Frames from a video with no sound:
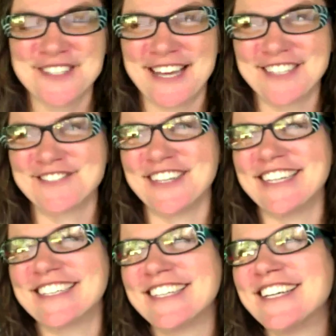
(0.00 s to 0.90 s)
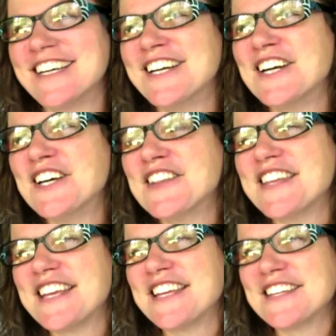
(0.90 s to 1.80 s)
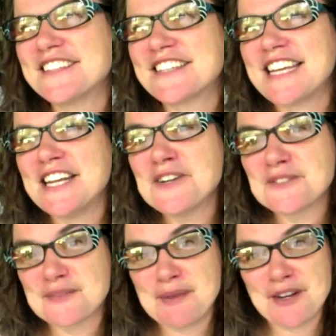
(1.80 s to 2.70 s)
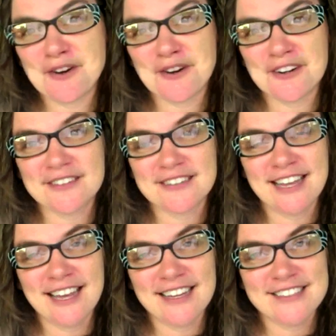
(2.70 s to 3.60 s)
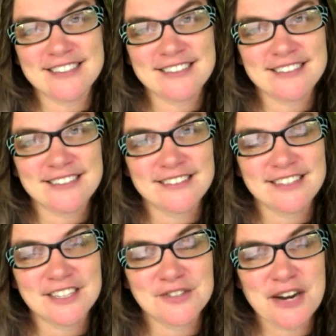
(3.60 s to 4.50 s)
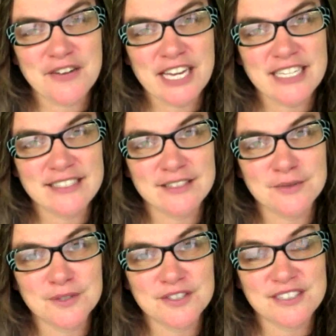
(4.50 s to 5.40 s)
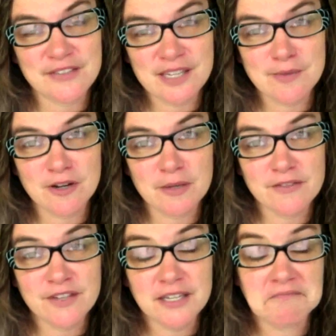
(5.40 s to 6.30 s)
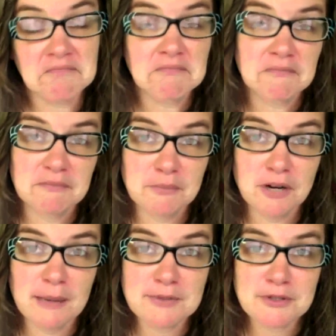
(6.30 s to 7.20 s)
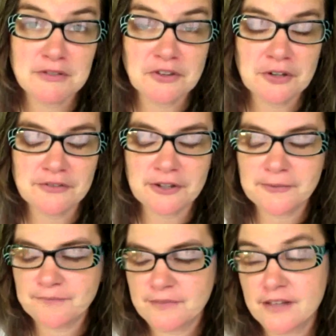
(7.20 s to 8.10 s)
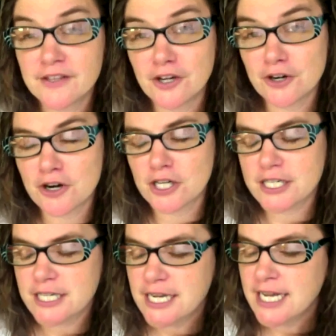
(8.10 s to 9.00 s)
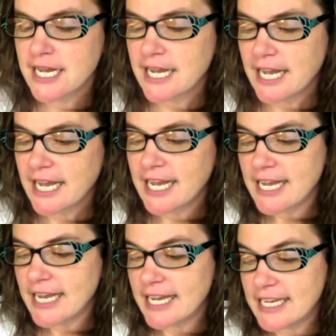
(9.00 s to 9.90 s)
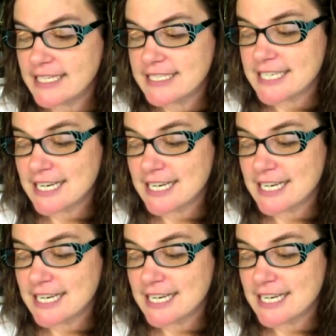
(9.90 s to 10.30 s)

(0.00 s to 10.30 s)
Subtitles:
satisfying. The keynote speaker at the extravaganza was Stephanie Pearl McPhee. Perhaps you have heard of her, the Yarn Harlot. And